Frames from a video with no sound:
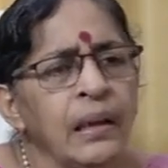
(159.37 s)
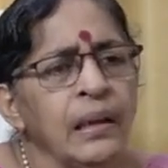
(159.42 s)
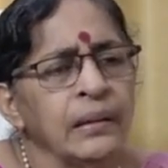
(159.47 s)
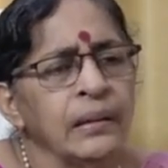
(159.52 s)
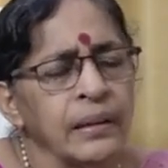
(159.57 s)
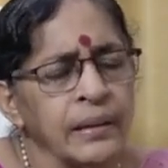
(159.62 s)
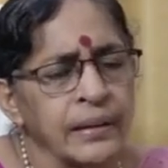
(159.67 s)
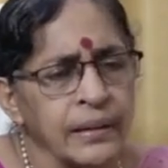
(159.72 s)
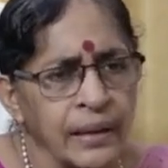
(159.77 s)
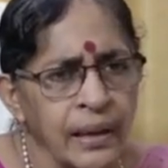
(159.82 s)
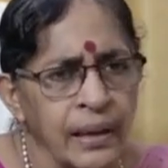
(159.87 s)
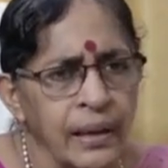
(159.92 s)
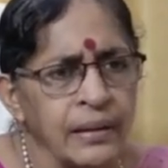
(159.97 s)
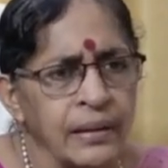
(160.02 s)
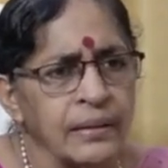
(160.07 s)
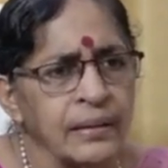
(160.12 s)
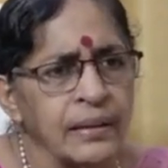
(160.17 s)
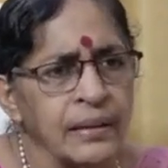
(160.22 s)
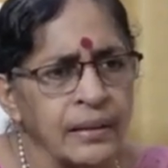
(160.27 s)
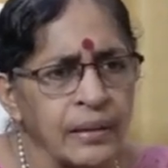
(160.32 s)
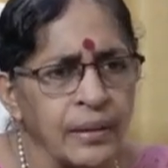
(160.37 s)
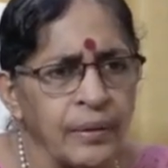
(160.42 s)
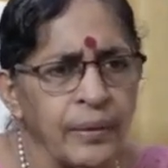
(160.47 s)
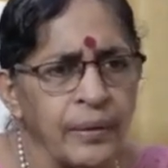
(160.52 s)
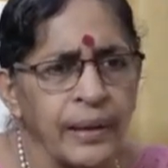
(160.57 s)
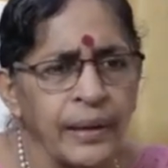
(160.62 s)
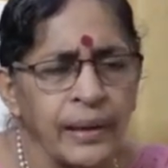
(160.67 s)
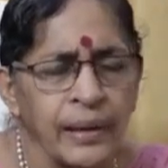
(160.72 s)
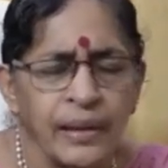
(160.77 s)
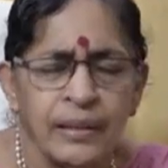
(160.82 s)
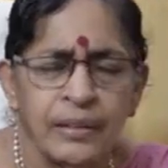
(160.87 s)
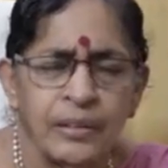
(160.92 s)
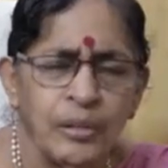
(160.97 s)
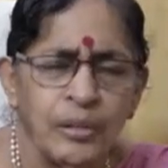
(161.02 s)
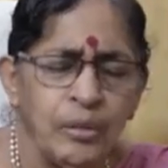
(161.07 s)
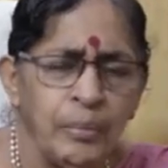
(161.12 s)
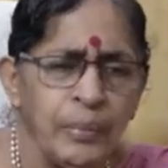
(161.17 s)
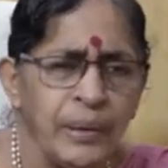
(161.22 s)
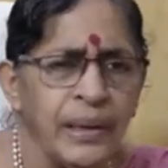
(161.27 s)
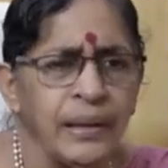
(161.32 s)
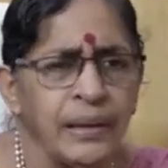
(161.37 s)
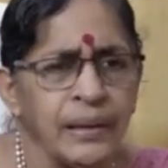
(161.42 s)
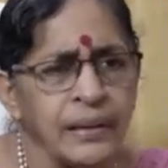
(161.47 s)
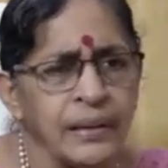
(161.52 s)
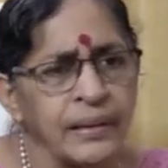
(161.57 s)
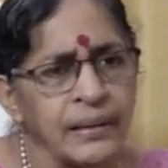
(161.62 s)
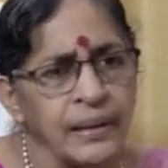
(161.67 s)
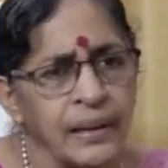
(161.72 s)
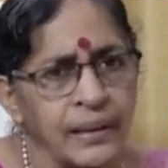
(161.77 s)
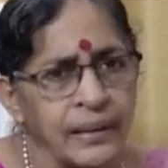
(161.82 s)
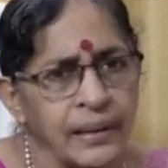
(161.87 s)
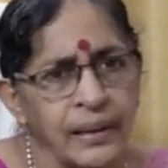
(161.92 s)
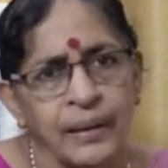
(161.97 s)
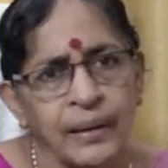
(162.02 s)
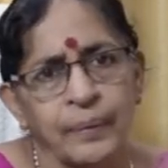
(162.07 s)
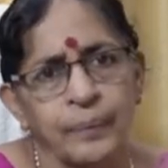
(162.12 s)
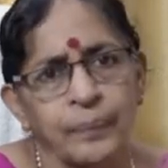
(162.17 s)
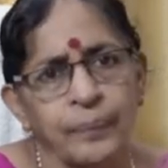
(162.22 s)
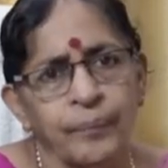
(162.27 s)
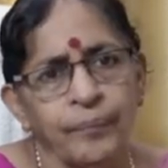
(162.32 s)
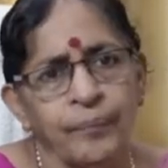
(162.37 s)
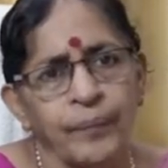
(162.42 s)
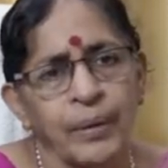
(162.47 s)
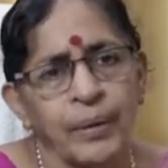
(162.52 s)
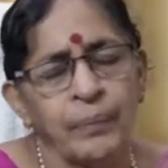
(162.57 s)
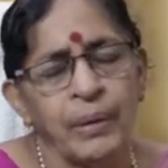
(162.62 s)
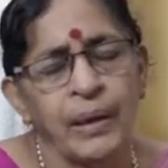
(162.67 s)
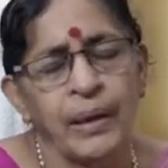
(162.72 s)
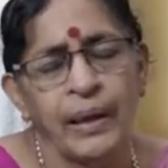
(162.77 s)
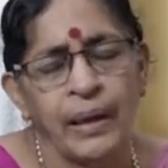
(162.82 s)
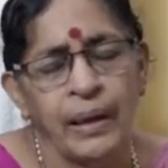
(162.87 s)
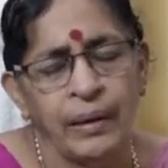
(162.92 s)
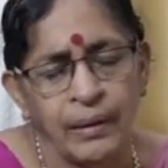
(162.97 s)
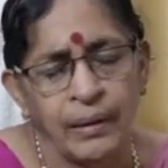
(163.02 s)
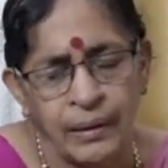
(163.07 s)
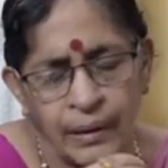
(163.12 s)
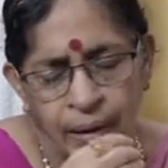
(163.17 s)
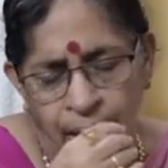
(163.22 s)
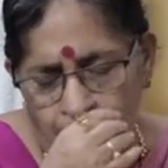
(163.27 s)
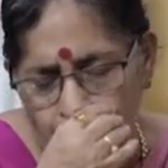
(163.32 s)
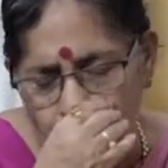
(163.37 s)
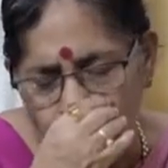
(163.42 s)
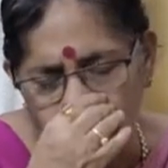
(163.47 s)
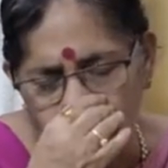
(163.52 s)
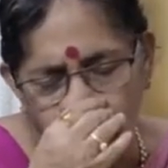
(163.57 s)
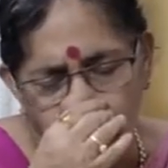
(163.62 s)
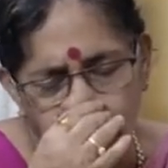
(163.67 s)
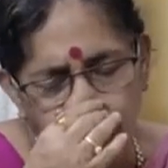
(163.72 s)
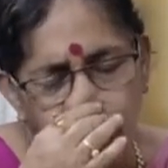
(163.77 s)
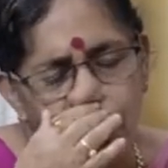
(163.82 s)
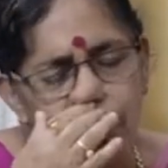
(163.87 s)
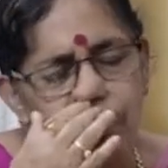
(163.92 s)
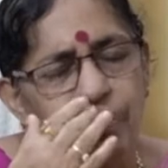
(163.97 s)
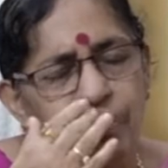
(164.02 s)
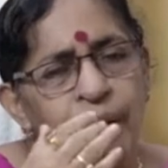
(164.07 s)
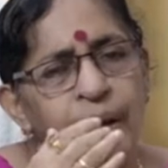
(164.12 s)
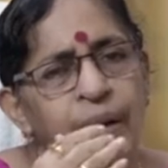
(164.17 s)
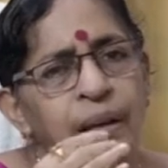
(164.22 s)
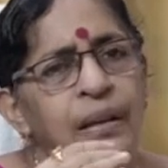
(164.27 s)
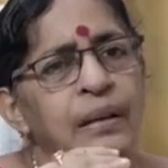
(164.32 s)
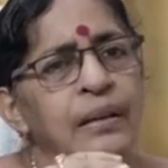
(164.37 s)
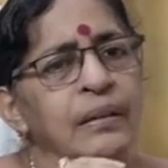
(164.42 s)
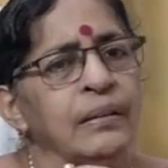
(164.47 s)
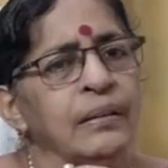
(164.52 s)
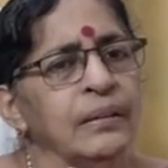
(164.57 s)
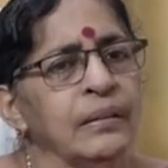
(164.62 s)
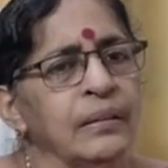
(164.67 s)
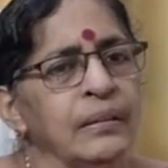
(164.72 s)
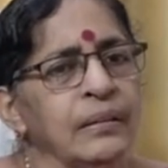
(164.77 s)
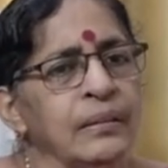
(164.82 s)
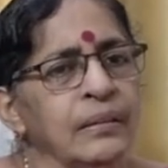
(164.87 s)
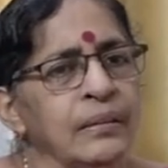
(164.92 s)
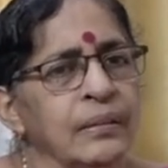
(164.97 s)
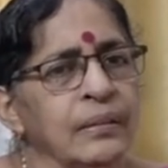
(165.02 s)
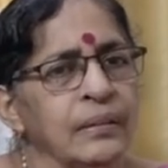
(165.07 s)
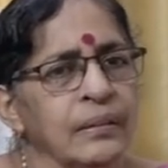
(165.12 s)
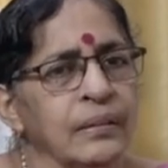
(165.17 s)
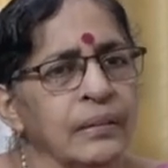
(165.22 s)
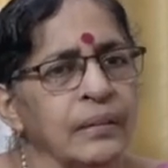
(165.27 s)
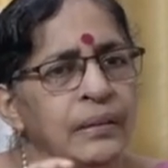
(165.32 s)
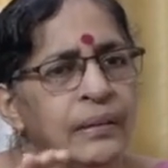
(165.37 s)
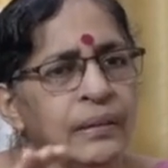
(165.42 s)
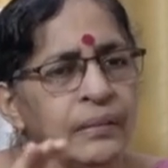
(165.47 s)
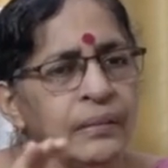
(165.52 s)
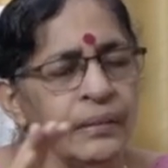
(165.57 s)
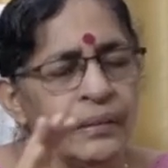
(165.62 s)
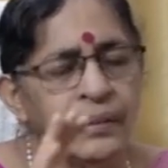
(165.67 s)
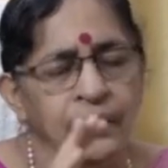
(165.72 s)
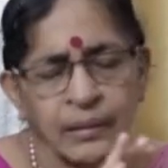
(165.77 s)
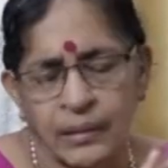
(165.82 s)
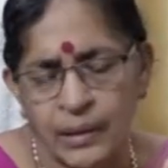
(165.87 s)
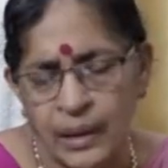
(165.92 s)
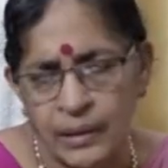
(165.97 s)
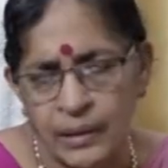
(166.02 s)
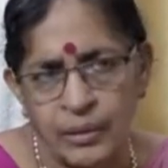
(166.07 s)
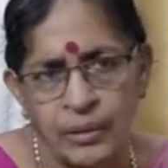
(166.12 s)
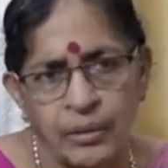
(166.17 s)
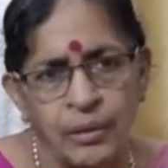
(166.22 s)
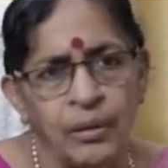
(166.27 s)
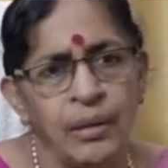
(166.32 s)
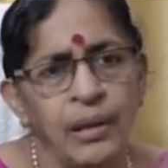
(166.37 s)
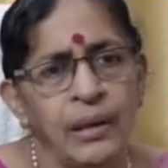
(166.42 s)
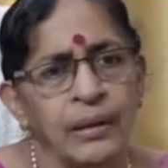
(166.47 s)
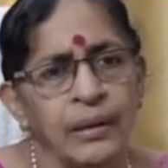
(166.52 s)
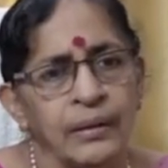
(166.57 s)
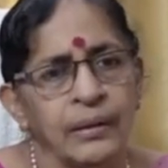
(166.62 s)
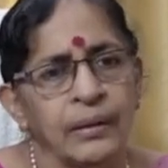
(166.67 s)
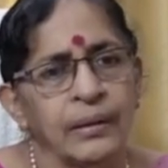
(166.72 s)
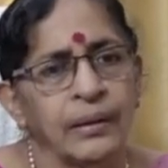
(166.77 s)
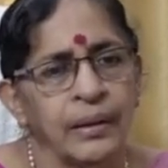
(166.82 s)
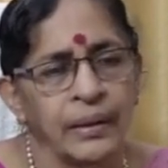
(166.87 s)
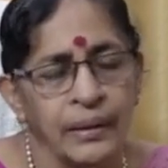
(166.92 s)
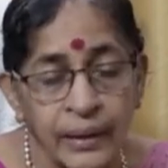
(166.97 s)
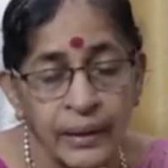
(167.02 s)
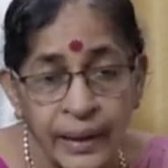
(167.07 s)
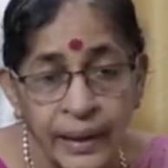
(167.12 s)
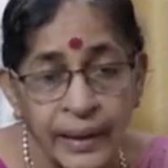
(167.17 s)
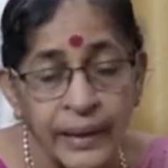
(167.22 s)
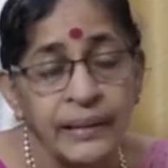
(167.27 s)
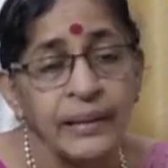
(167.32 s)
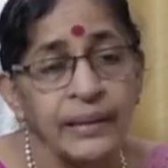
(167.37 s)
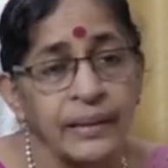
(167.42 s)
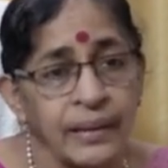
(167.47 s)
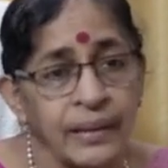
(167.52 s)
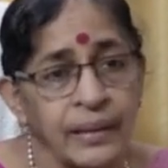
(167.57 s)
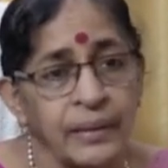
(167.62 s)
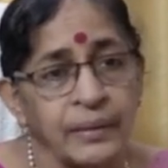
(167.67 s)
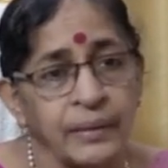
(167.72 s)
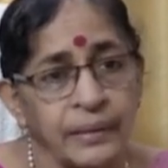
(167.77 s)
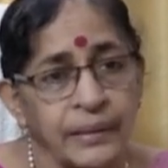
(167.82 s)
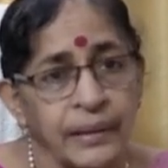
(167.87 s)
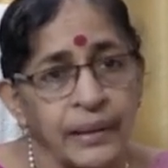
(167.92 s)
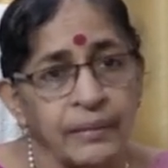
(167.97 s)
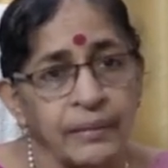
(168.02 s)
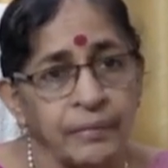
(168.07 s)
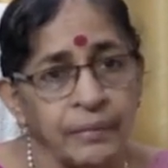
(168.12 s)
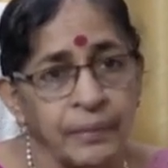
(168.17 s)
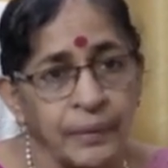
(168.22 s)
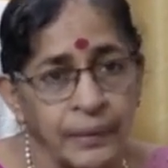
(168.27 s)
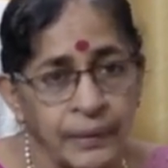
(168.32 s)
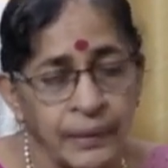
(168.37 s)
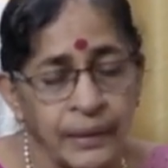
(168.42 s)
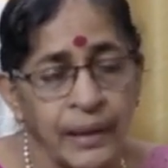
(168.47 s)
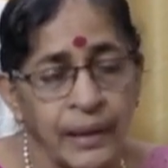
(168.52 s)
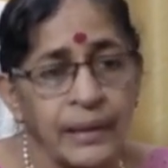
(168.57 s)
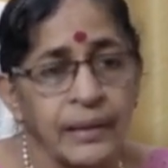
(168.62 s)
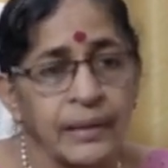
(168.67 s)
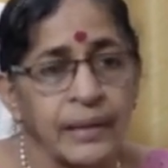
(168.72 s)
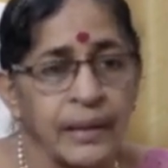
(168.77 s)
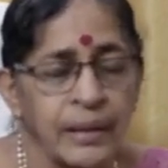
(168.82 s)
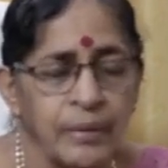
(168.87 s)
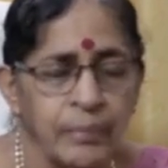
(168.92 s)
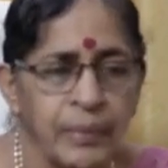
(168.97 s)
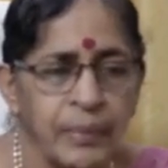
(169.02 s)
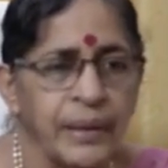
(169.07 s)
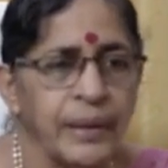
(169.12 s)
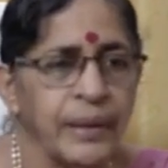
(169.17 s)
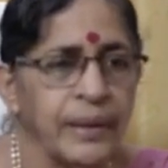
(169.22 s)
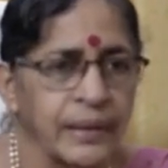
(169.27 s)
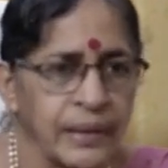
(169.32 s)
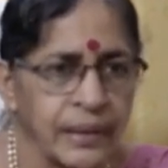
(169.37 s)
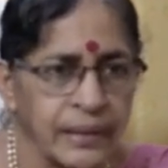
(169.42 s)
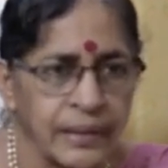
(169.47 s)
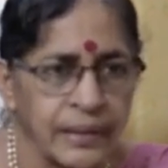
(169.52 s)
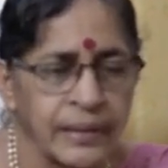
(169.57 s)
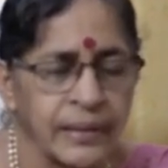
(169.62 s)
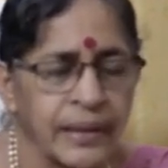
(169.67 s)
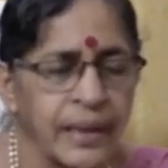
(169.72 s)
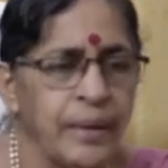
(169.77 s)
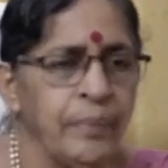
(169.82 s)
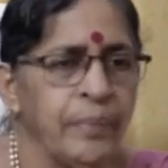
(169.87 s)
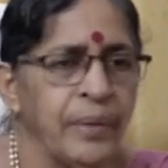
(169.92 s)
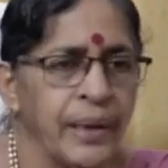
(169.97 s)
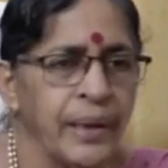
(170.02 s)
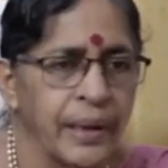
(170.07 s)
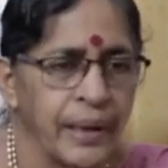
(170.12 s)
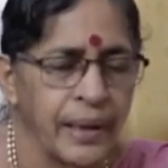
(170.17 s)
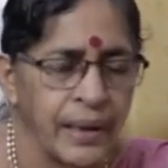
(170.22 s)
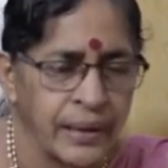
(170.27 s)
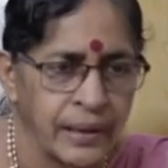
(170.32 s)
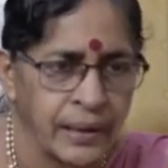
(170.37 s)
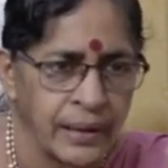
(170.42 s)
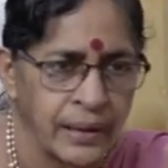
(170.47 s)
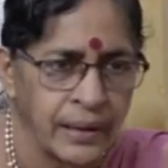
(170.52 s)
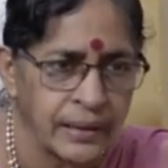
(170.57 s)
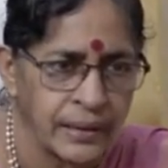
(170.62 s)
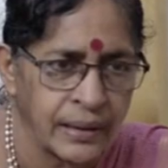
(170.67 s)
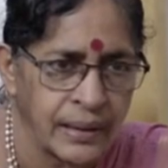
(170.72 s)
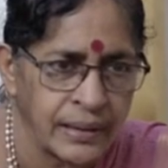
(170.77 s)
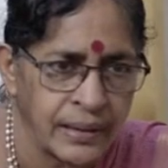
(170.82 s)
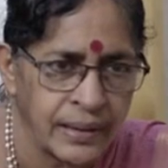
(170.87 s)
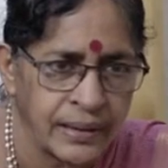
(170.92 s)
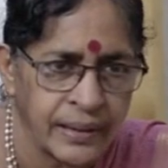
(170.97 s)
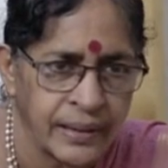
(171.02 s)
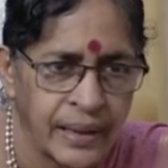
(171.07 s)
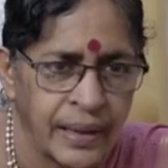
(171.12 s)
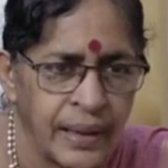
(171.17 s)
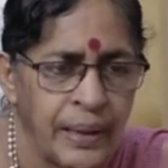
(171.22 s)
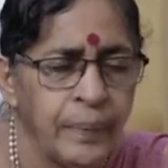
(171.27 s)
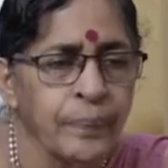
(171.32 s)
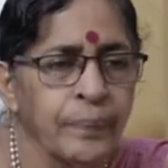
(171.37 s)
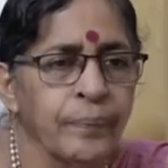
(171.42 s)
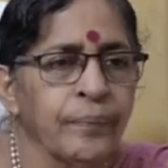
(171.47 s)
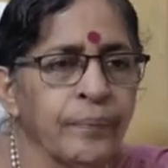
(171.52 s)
these glasses, contact lenses, so many things are there. But none of them will control degenerative change. For that, treatment is necessary, medication is necessary,